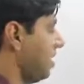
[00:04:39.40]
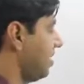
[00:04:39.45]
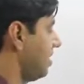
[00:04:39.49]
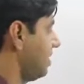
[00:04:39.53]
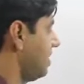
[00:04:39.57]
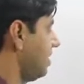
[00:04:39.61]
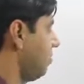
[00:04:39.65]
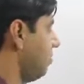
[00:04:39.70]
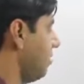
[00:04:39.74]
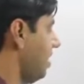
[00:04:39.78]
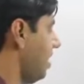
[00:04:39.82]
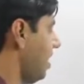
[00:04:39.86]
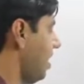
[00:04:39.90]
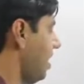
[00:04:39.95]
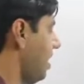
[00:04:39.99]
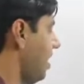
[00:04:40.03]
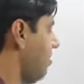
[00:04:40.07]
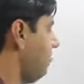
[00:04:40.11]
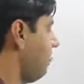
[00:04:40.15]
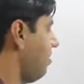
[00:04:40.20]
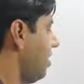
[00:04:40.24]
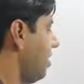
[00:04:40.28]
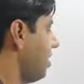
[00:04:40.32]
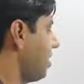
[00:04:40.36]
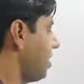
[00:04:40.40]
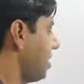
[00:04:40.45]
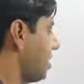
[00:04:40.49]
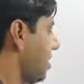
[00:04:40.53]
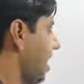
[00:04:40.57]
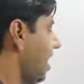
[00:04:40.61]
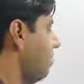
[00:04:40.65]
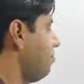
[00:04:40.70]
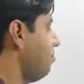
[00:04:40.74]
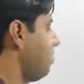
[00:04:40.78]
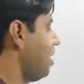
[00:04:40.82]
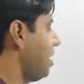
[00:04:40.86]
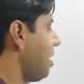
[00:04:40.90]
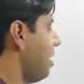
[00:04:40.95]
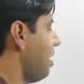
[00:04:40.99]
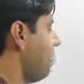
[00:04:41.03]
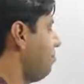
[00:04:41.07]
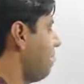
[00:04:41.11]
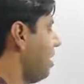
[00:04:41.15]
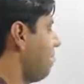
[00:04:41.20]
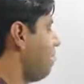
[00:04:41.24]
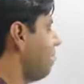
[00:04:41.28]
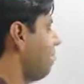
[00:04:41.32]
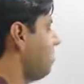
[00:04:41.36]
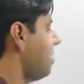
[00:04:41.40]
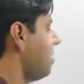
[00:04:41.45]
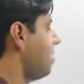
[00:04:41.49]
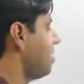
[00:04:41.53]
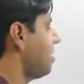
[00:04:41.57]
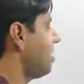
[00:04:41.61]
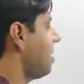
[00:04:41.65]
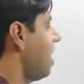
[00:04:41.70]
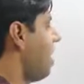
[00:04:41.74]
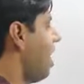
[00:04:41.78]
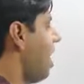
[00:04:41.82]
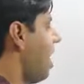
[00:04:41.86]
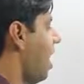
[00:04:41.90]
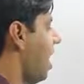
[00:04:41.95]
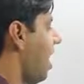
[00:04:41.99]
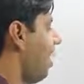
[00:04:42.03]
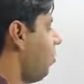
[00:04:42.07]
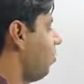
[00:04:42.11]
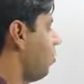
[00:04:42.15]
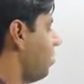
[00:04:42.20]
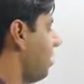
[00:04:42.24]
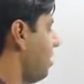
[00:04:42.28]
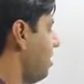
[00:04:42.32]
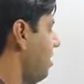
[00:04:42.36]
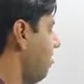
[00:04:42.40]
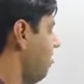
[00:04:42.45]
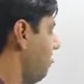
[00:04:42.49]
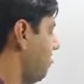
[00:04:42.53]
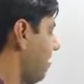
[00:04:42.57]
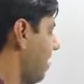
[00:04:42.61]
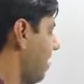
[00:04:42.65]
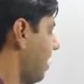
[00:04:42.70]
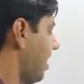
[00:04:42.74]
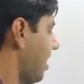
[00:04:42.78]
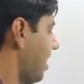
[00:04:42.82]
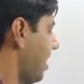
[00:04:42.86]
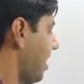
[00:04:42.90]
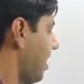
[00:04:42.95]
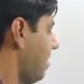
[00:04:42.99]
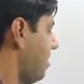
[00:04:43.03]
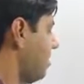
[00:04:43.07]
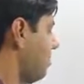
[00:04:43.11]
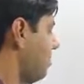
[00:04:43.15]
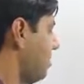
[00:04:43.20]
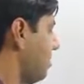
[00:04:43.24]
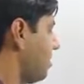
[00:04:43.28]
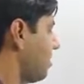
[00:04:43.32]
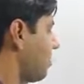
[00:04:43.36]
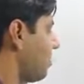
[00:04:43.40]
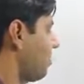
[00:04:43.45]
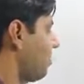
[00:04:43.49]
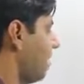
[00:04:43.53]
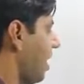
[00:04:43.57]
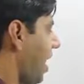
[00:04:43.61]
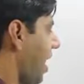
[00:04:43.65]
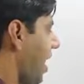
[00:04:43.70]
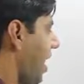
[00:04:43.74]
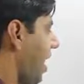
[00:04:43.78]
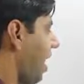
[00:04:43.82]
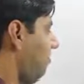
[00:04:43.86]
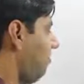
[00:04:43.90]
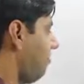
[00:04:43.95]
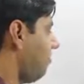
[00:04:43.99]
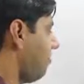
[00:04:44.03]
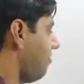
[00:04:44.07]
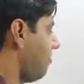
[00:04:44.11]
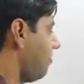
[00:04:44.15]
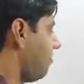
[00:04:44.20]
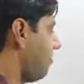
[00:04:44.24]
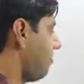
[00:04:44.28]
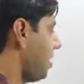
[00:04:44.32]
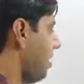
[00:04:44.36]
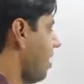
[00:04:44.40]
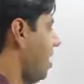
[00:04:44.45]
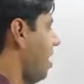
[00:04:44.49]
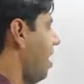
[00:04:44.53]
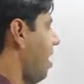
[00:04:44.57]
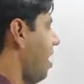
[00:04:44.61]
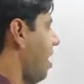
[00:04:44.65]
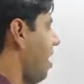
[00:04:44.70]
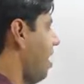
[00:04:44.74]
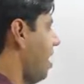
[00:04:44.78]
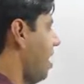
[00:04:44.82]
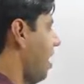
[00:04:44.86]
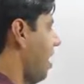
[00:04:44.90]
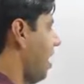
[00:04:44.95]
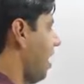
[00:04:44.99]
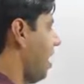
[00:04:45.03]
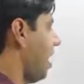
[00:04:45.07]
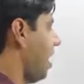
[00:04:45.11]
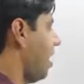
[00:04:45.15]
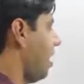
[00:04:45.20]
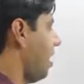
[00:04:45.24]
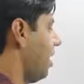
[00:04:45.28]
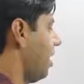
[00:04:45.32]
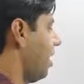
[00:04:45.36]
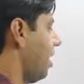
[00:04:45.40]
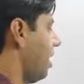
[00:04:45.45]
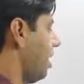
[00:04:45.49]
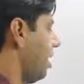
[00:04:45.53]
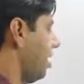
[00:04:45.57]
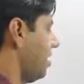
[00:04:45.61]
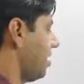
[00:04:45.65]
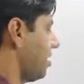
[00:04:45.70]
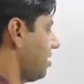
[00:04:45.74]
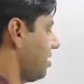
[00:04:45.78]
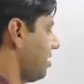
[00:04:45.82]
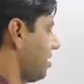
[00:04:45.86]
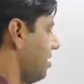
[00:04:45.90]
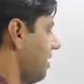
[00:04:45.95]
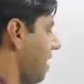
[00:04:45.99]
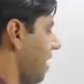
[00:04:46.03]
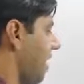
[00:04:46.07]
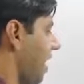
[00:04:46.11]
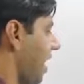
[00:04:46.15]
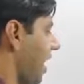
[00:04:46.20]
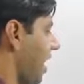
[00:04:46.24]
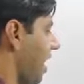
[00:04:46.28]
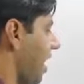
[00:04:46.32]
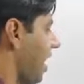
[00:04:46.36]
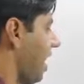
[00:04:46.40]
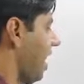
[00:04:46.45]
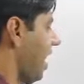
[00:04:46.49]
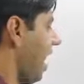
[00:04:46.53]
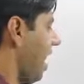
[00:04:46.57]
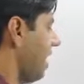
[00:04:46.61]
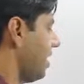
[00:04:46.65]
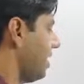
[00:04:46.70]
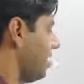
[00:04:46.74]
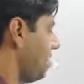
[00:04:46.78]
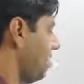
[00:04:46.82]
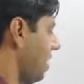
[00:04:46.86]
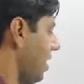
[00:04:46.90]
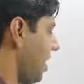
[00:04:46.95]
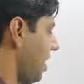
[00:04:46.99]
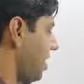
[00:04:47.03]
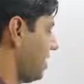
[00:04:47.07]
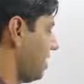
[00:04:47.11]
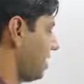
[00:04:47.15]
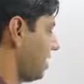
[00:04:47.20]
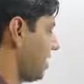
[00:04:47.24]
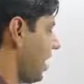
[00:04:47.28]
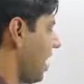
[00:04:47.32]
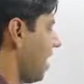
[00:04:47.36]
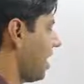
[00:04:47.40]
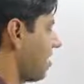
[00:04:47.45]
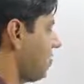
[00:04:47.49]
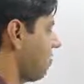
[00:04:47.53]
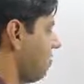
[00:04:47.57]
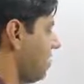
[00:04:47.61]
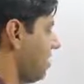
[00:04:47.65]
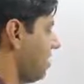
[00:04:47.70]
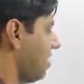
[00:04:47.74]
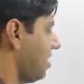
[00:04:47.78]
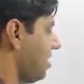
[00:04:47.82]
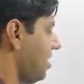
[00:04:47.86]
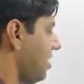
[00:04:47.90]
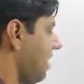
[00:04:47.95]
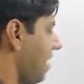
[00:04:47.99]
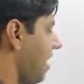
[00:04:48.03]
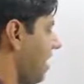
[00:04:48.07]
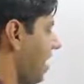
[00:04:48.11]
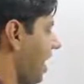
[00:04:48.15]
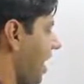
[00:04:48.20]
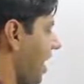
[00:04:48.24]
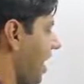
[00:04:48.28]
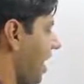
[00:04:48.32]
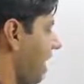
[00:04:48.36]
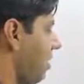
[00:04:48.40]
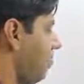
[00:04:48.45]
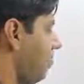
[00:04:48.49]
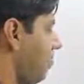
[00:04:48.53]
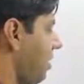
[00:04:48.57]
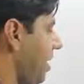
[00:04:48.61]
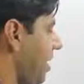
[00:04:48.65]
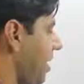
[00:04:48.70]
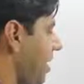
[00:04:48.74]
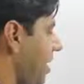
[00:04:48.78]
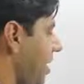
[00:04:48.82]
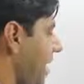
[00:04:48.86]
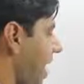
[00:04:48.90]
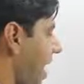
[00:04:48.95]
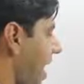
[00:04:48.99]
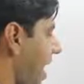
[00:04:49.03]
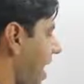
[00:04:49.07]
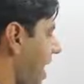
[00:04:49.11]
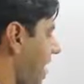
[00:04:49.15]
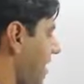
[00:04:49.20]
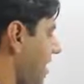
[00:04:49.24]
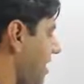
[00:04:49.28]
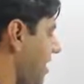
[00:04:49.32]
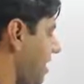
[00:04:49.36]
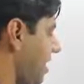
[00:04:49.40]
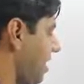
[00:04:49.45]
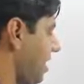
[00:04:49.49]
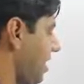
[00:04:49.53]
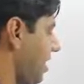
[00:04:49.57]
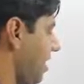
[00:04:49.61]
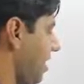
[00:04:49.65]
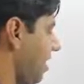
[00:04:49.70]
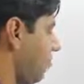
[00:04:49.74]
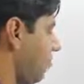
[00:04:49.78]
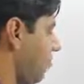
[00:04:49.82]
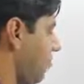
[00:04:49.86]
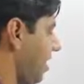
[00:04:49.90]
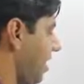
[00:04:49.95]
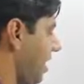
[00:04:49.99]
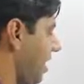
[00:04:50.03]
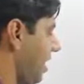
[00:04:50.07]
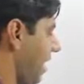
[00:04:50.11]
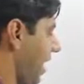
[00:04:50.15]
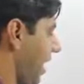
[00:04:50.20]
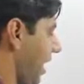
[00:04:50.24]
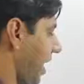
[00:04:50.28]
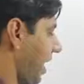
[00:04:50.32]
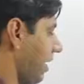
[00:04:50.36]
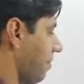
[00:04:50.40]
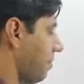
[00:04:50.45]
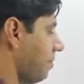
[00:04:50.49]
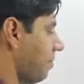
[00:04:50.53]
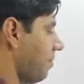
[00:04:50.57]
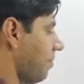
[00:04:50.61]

Similarly, with the same 3 members, how many different arrangements could I have? CA as well as start with CAB and CBA.